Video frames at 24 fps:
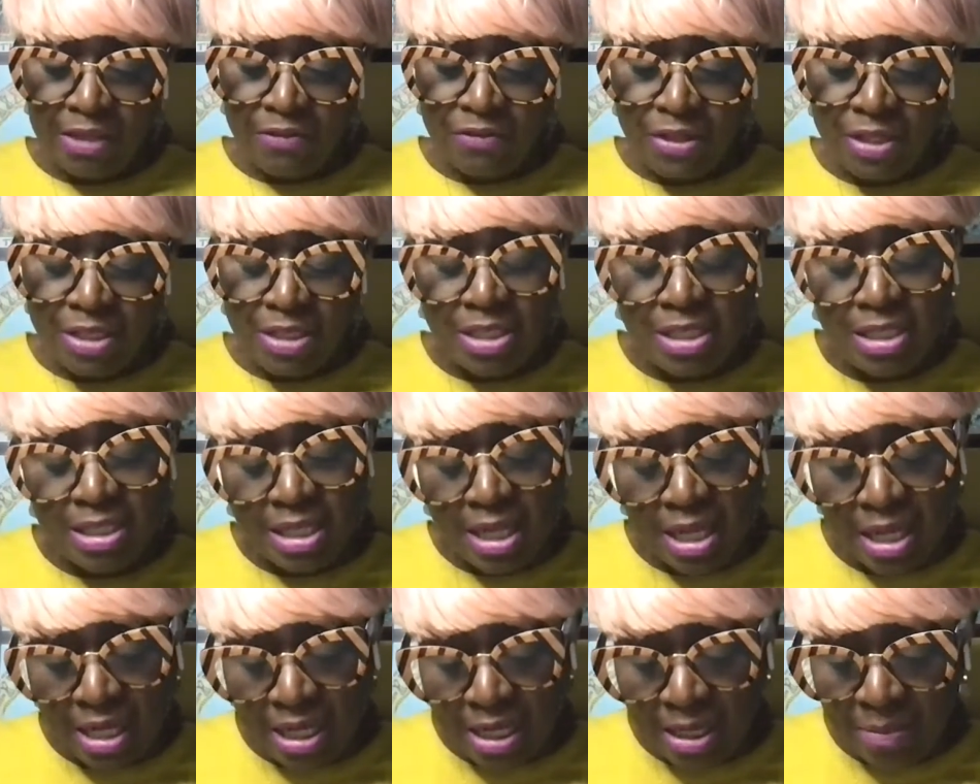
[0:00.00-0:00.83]
where
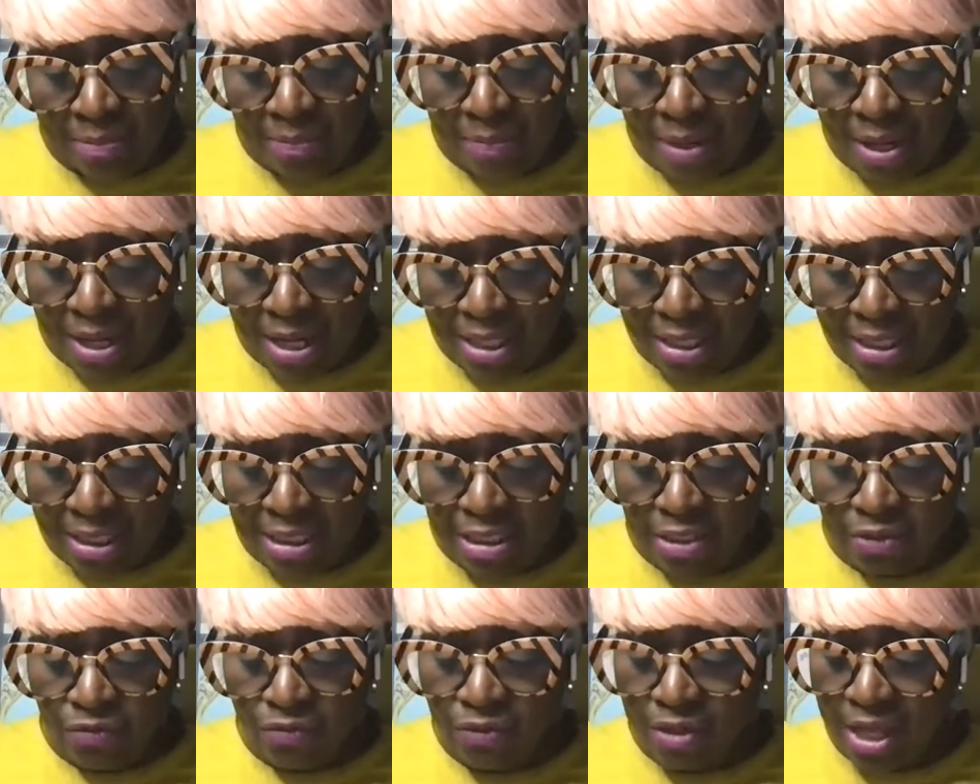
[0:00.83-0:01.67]
even today
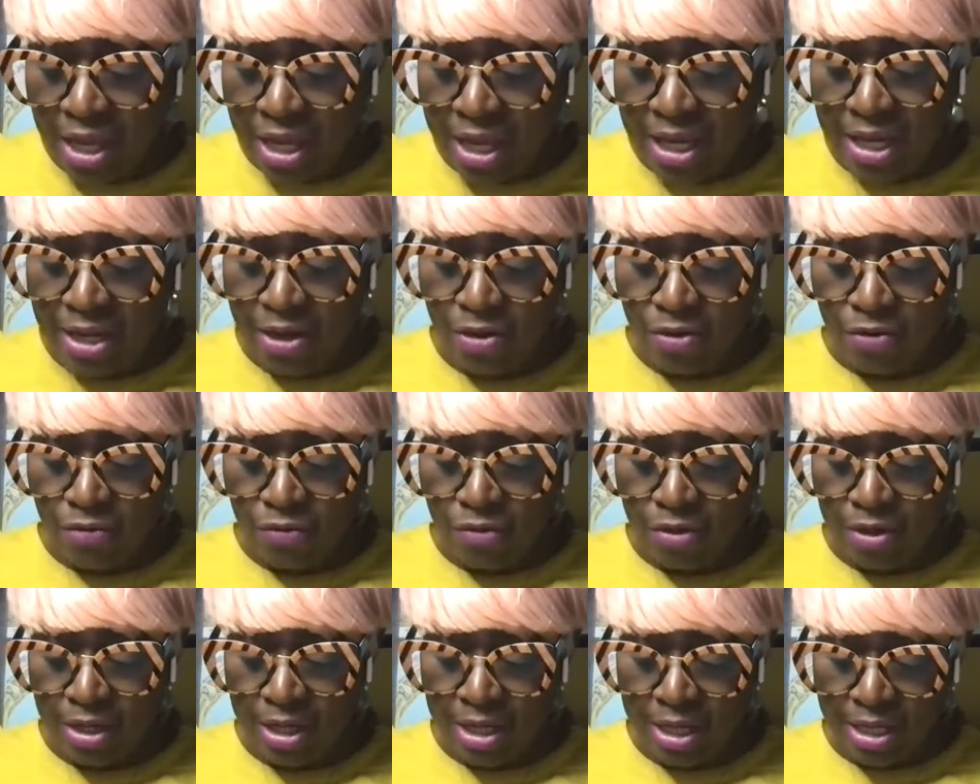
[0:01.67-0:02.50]
pilots
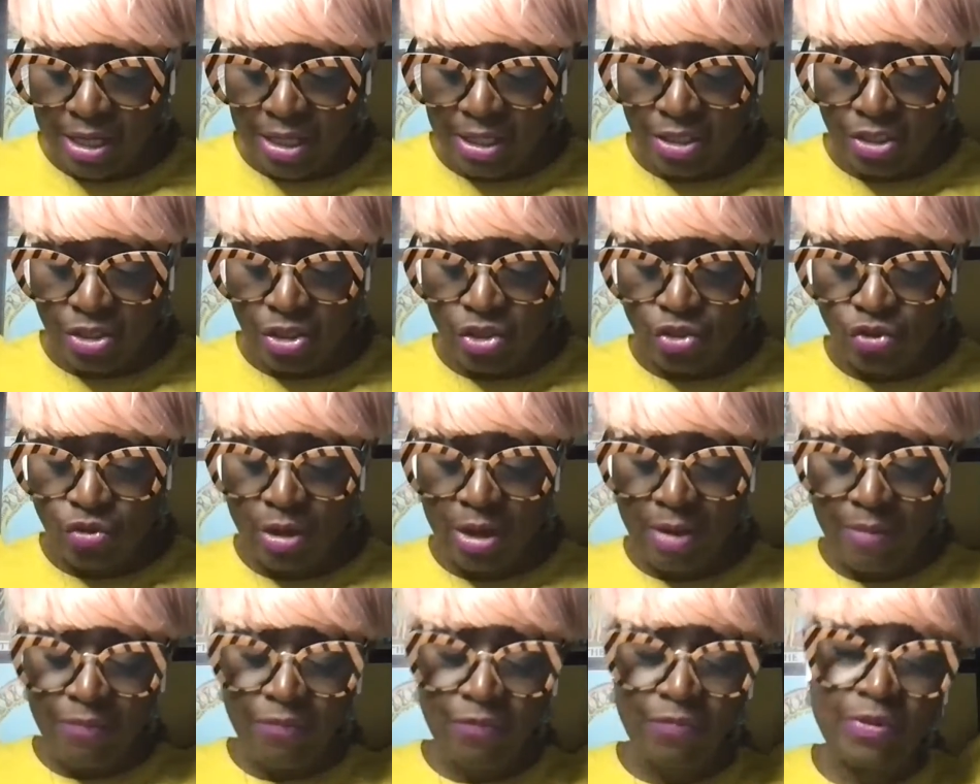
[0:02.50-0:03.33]
fly
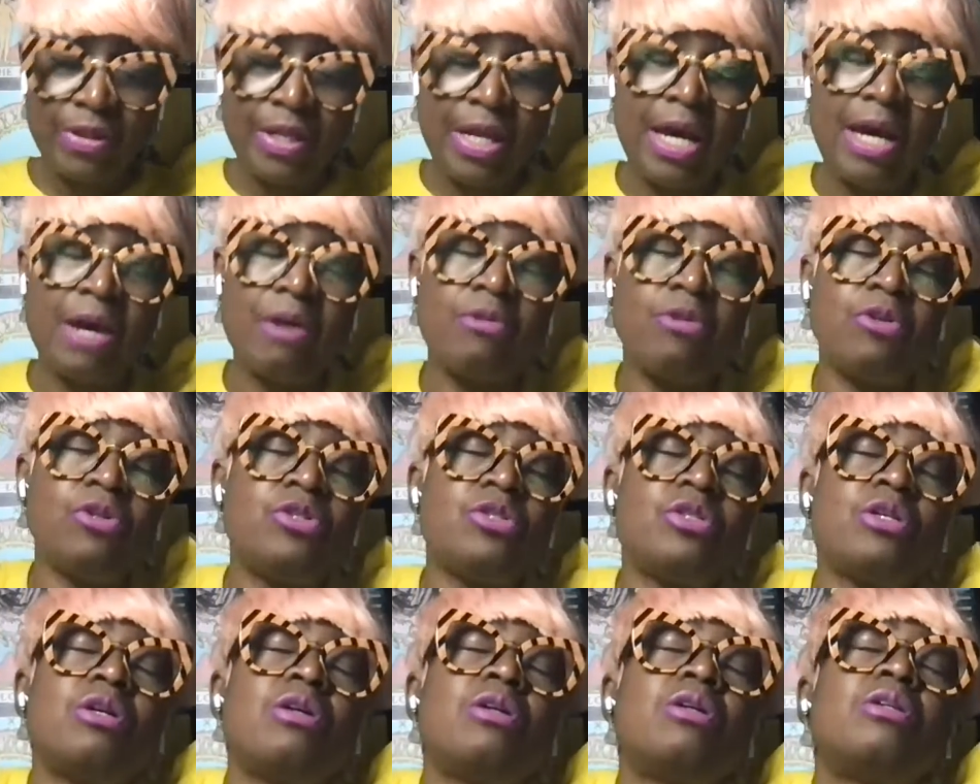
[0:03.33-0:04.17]
overhead to drop
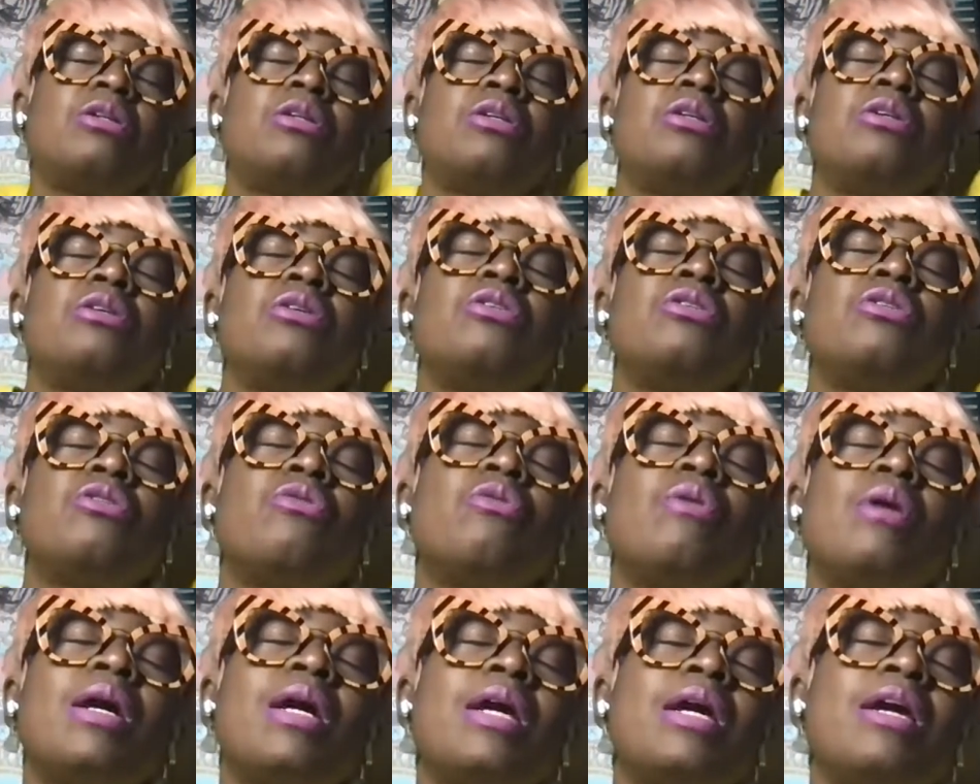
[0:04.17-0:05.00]
flowers on
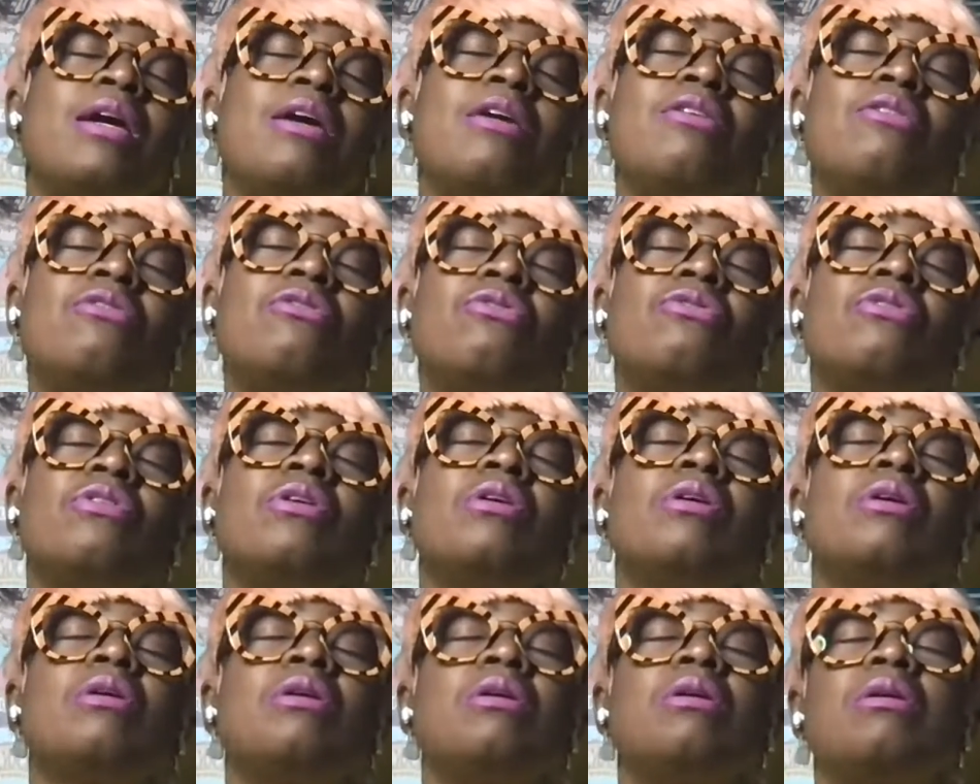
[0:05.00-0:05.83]
her
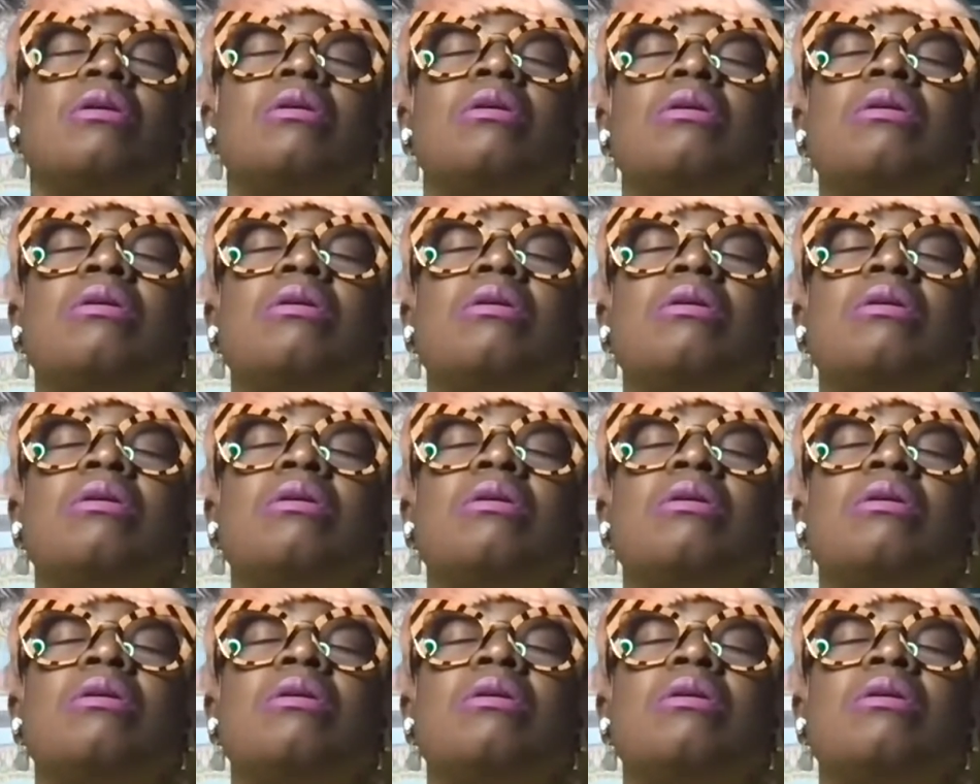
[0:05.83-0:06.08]
grave.